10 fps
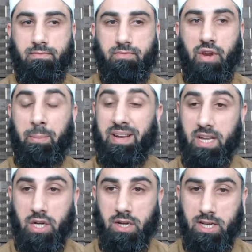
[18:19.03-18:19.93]

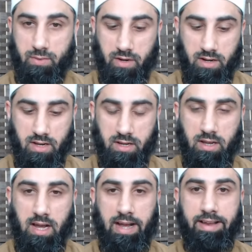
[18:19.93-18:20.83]
repetition as we're going to learn
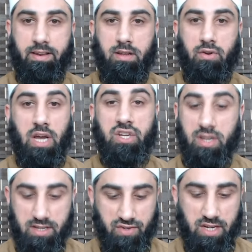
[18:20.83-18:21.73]
and rational
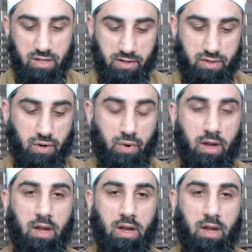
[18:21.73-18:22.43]
is rational so